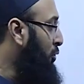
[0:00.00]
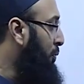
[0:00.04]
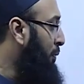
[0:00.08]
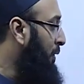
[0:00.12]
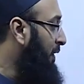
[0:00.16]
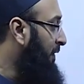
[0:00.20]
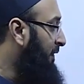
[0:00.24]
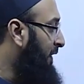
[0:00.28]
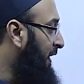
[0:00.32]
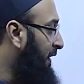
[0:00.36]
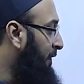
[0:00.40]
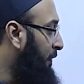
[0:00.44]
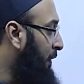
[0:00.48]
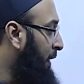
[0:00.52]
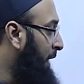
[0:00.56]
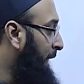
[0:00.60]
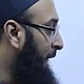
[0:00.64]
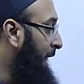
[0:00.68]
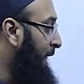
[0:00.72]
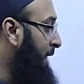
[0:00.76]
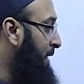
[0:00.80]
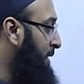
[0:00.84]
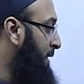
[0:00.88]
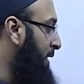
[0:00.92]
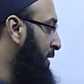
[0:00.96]
2.5 for
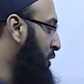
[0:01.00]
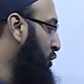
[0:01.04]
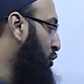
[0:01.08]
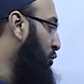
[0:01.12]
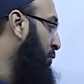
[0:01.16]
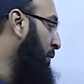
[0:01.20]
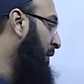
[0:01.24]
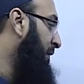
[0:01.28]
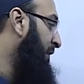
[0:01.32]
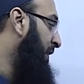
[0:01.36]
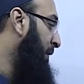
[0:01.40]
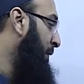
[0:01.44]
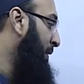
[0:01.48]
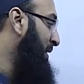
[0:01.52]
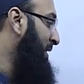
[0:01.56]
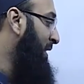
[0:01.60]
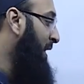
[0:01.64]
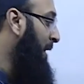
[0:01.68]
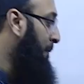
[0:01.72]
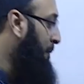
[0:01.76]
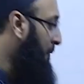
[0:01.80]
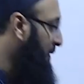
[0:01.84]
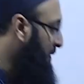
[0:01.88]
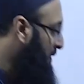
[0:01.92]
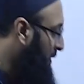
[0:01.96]
analysis, 2.5 for
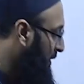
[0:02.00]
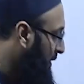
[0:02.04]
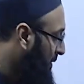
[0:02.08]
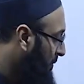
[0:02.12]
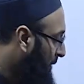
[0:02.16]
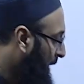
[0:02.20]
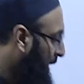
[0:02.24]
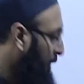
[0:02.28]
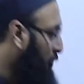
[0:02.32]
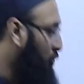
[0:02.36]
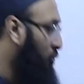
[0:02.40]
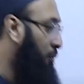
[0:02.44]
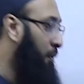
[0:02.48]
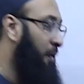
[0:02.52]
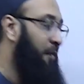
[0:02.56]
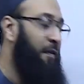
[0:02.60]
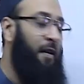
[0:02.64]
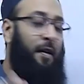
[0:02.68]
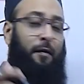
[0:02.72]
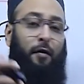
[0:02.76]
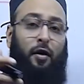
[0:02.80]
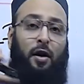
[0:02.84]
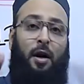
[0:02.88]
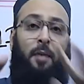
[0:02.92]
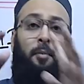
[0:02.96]
skepticism, and
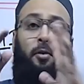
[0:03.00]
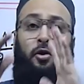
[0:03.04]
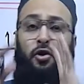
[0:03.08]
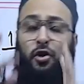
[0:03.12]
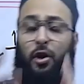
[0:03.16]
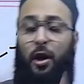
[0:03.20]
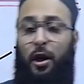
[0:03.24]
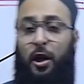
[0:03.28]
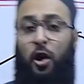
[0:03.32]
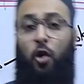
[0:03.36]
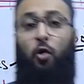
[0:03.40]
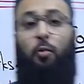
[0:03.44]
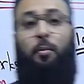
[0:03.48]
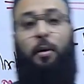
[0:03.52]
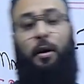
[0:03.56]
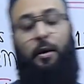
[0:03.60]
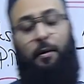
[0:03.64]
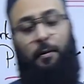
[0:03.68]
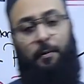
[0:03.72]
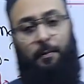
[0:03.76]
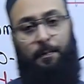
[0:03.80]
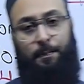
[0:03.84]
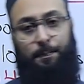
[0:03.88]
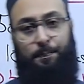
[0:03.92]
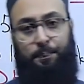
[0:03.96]
2.5 for commercial acumen.